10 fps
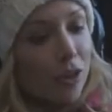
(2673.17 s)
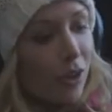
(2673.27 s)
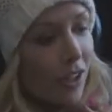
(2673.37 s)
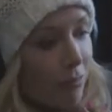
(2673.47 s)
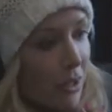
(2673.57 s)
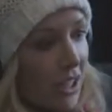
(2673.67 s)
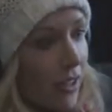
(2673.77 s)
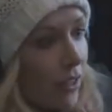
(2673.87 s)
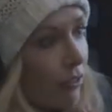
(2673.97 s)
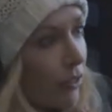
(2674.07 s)
we're going to be
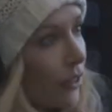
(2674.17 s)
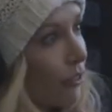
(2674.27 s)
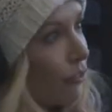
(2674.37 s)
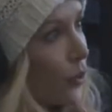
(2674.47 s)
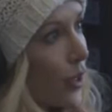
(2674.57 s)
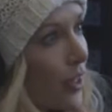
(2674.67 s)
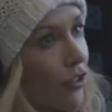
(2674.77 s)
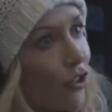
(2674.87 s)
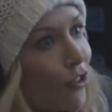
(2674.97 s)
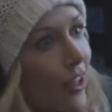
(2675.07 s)
there for 4 days
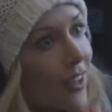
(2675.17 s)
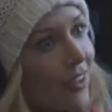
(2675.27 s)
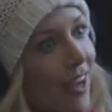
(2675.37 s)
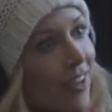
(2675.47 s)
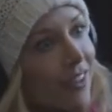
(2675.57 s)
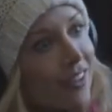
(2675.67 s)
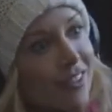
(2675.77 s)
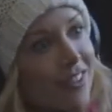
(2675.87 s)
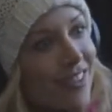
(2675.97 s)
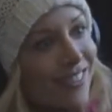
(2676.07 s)
straight in high
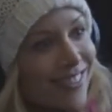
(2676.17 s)
heels.